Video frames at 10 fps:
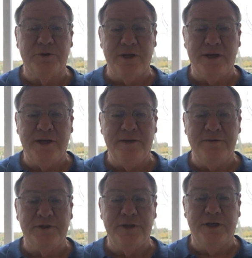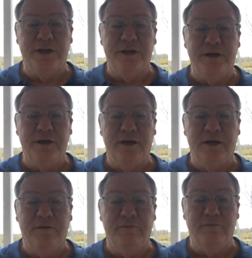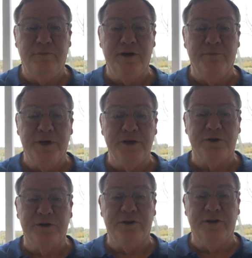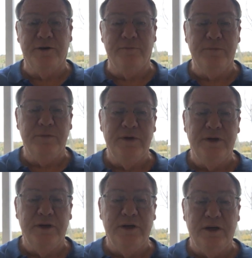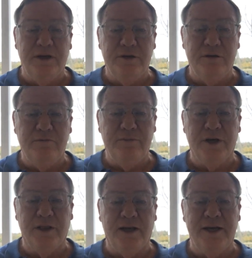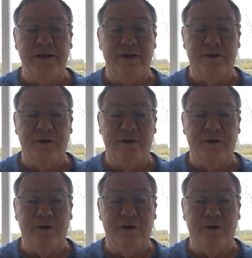lives and be a mentor to them and be a light into their